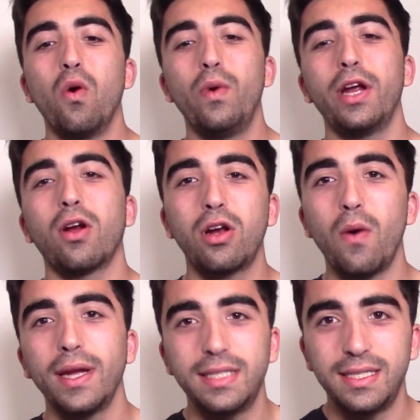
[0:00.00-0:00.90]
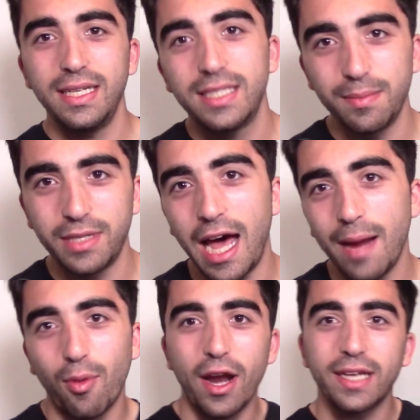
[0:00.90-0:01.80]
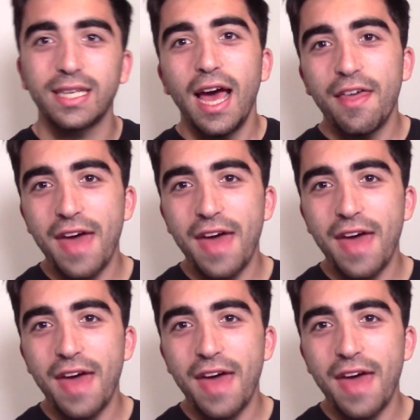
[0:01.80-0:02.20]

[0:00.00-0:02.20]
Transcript: We are going to see some tie breaks.